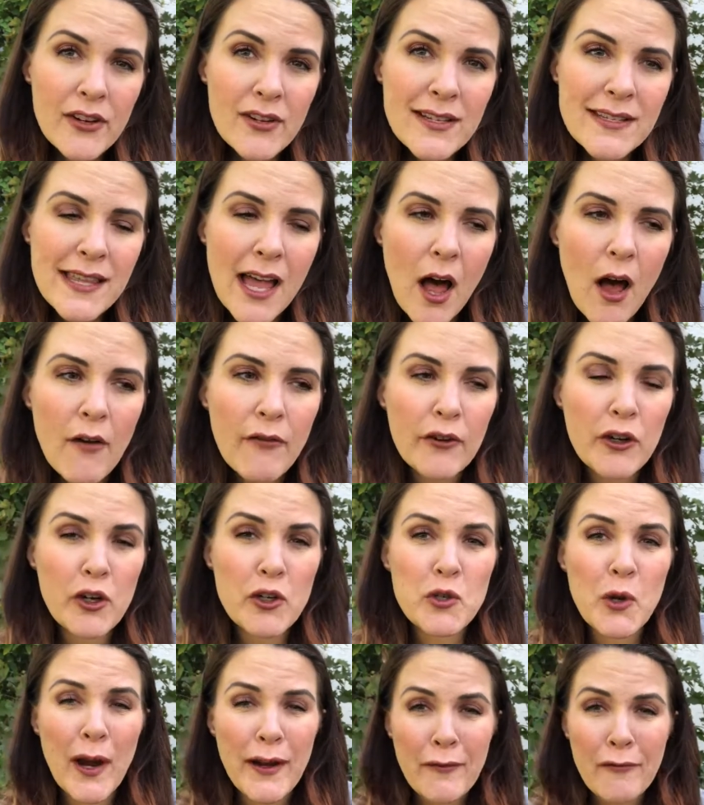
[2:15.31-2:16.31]
yourself or you're
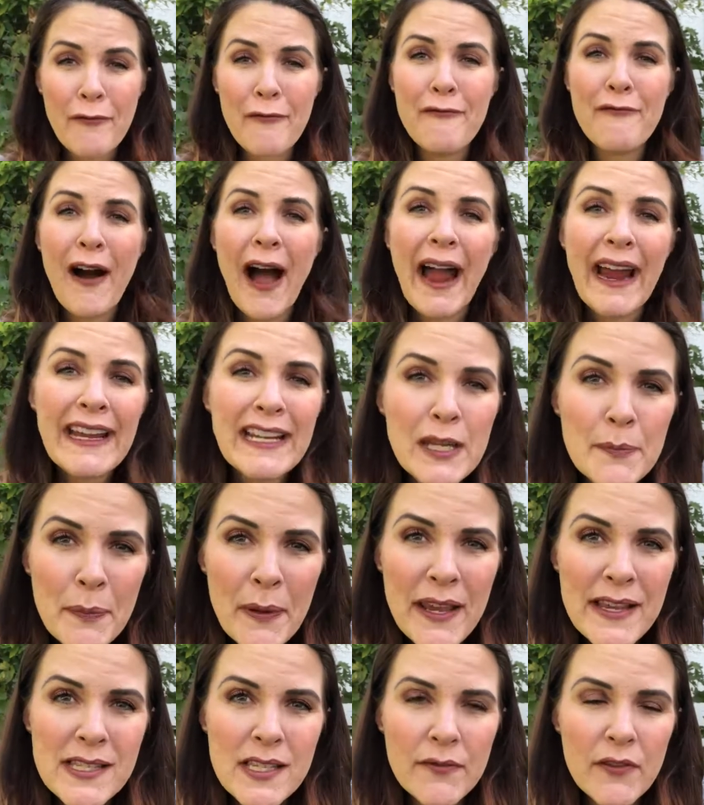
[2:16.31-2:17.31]
trying to find a
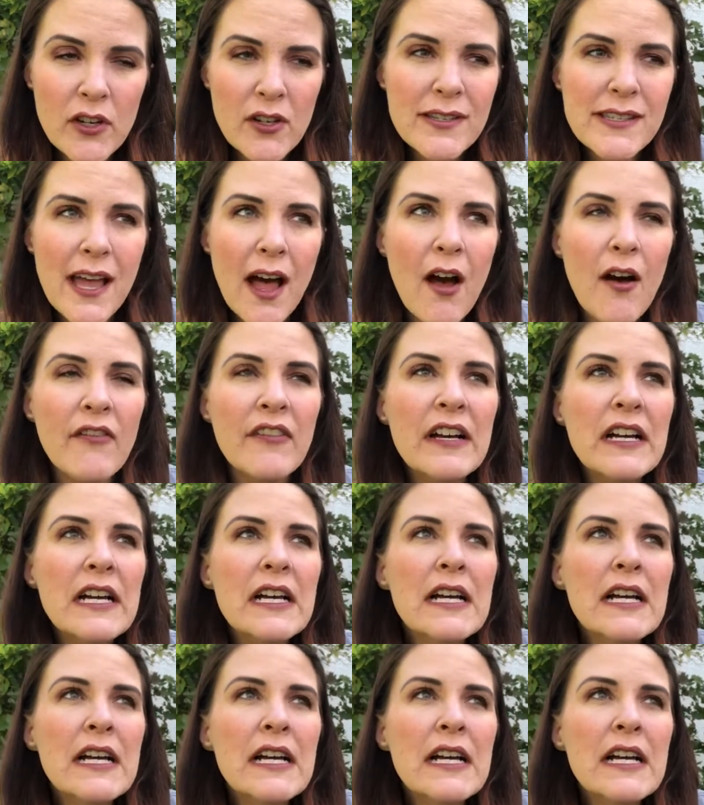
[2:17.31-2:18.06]
piece of yourself?